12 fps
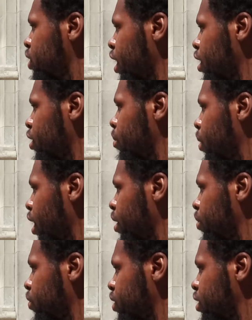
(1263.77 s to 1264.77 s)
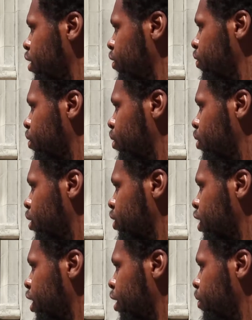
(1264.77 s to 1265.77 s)
out of the Bible and stuff. You know
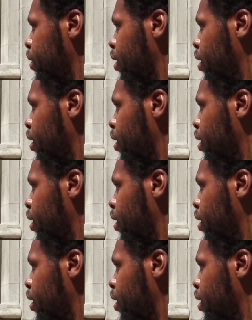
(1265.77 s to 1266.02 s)
what I'm saying?